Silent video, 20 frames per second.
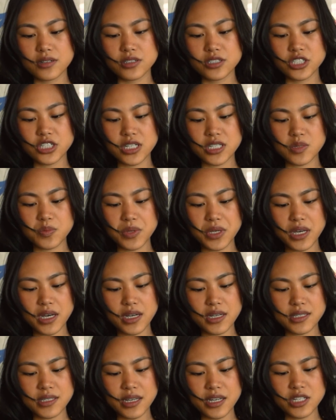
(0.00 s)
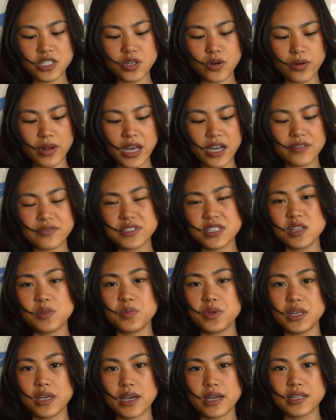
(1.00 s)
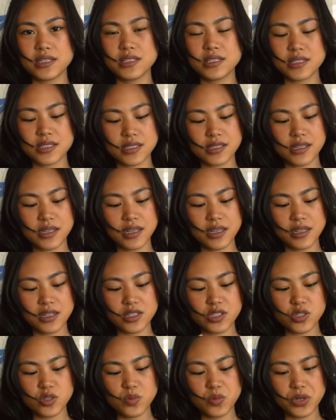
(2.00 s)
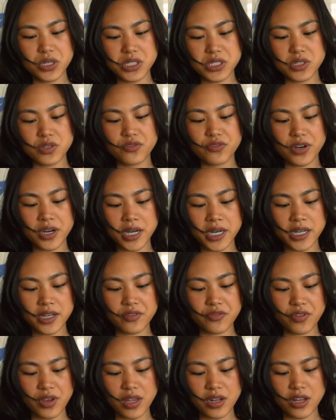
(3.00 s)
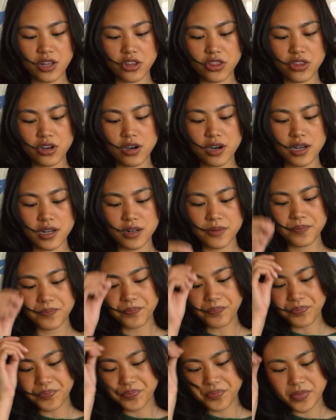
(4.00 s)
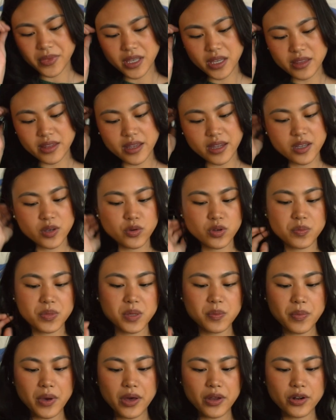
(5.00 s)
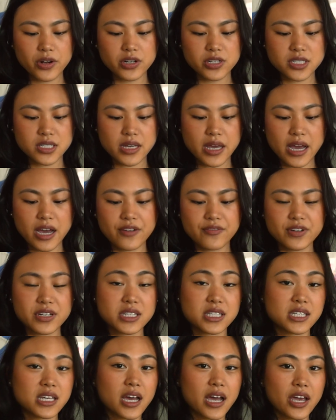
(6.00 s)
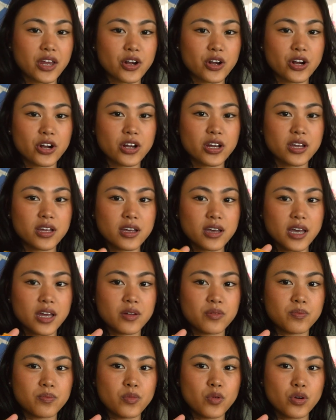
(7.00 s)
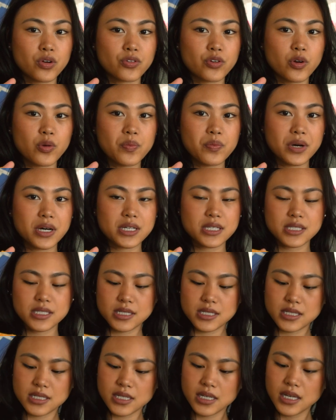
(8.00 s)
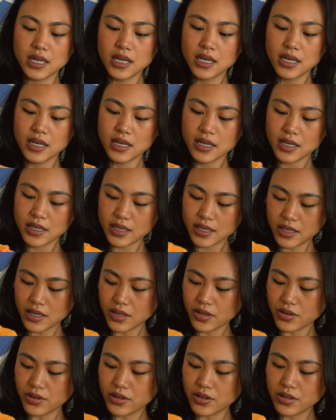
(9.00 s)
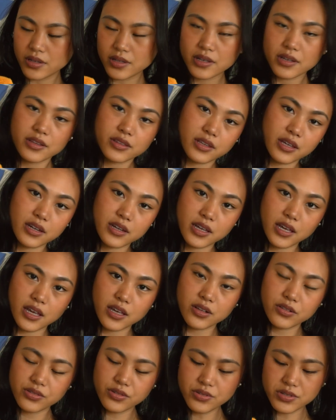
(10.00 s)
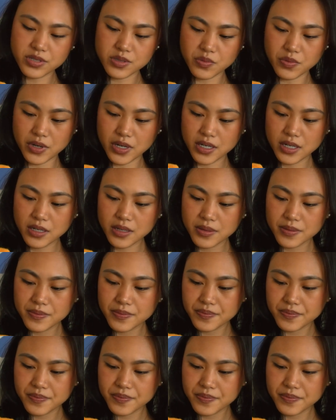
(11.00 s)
just because I don't have DPNs in a 2.25, and I thought that it would be better to have a tighter and more robust heel than a loose one.